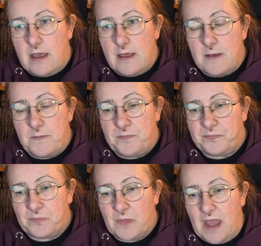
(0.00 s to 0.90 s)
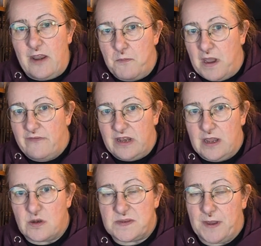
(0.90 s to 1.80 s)
any of my
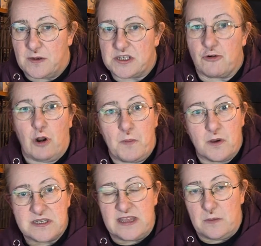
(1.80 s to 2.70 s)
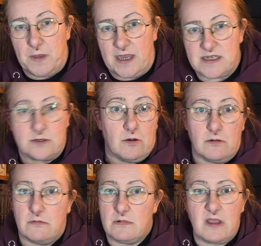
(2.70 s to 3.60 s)
videos about ScrawlrBox in the past,
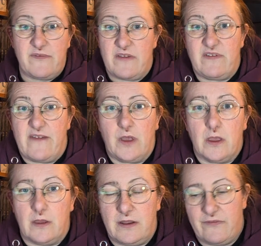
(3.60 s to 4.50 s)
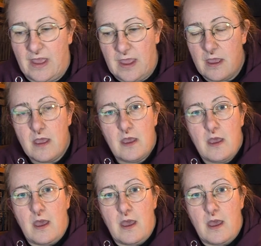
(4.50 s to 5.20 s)
or if you've never heard of it,